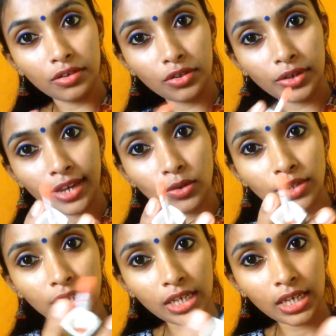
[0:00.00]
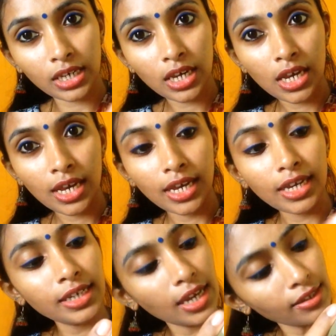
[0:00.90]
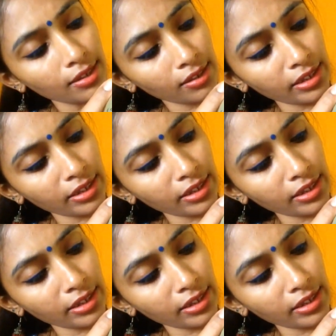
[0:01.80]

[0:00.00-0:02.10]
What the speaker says: So can you see, it does